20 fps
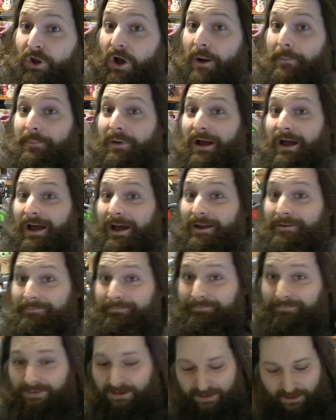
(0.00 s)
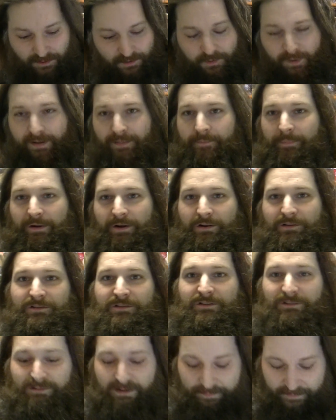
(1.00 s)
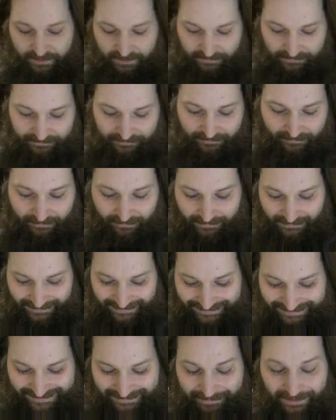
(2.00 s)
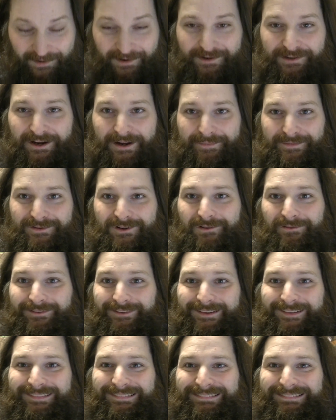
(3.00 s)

Not bad. I don't know why the parrot's still up there. Parrot time's over.